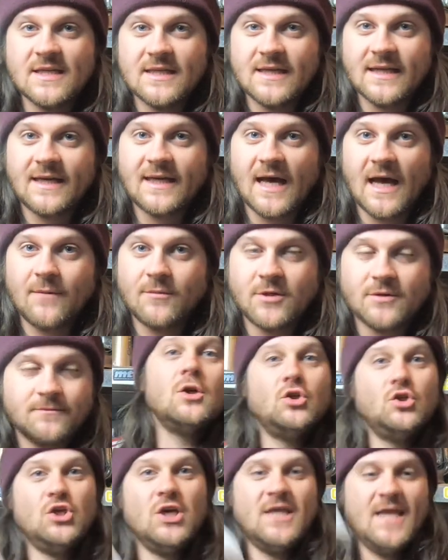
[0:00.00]
it in the camera.
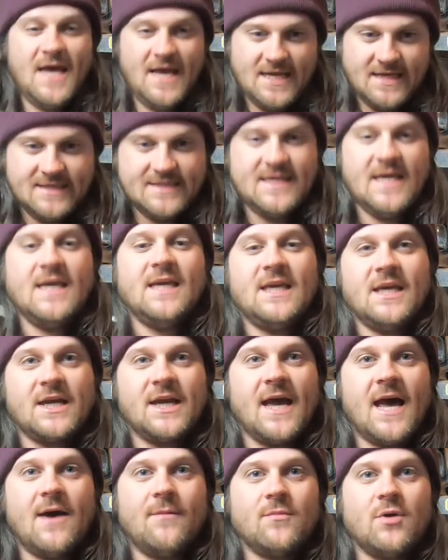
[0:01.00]
You then take your
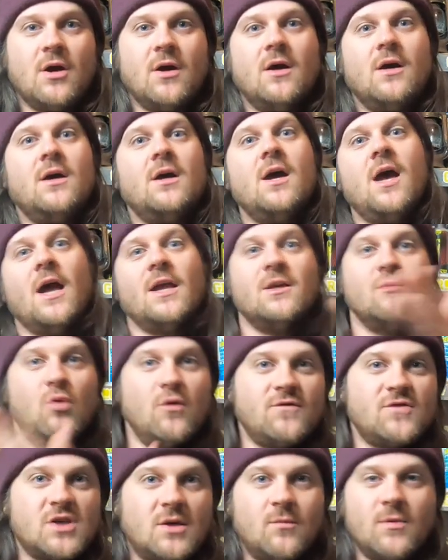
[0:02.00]
camera and you
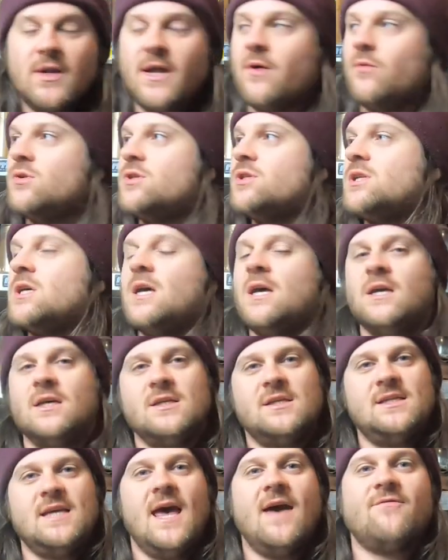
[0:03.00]
move somewhere else,
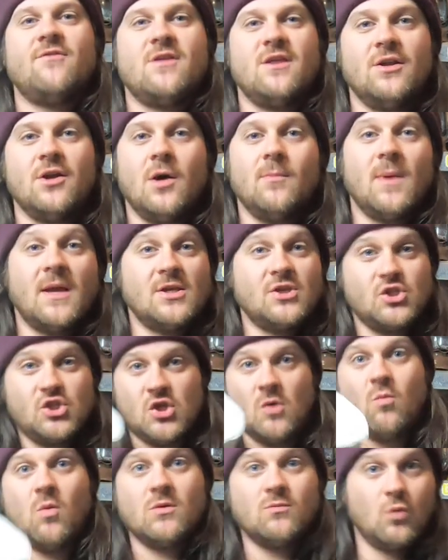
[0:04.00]
set everything up, and
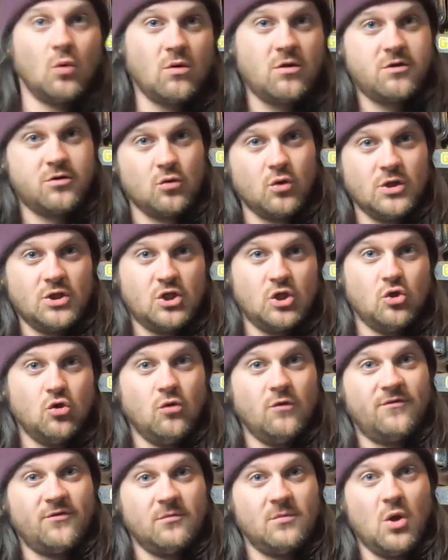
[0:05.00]
someone will throw it to you
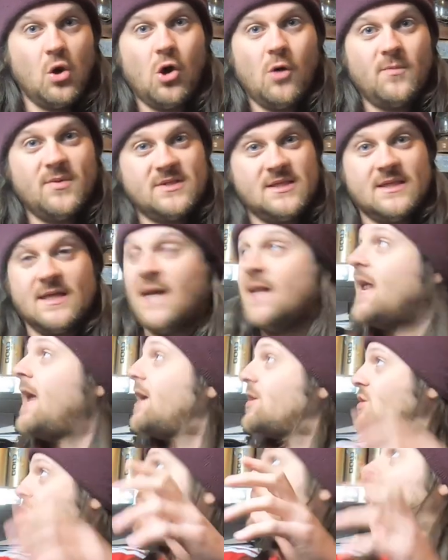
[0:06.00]
from the opposite
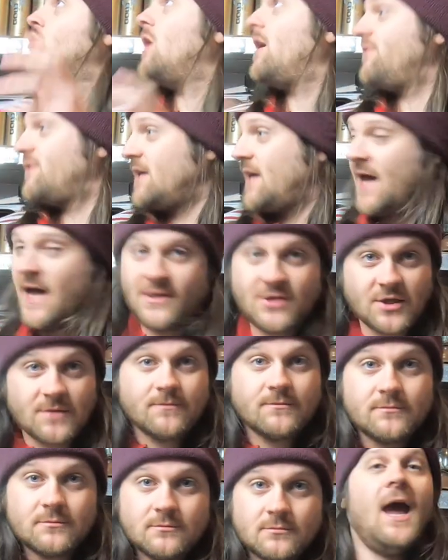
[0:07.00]
direction and you have to catch it.
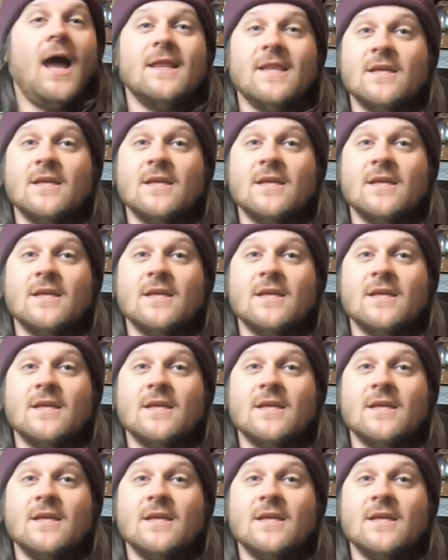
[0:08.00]
And